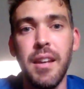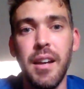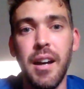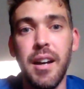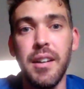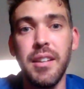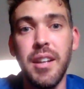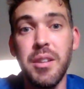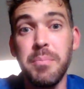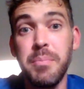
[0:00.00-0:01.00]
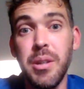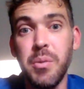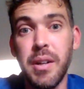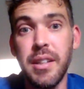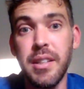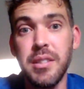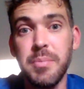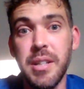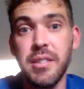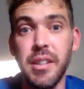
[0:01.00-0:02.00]
Another big one is
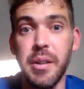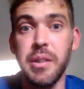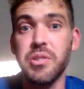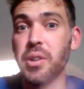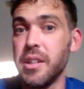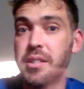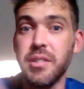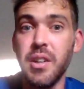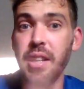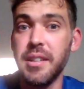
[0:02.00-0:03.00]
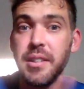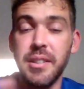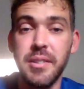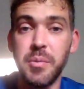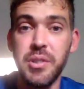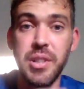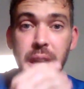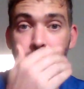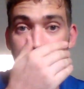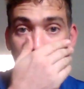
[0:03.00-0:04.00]
basically going side to side, which
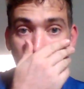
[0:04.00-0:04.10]
again,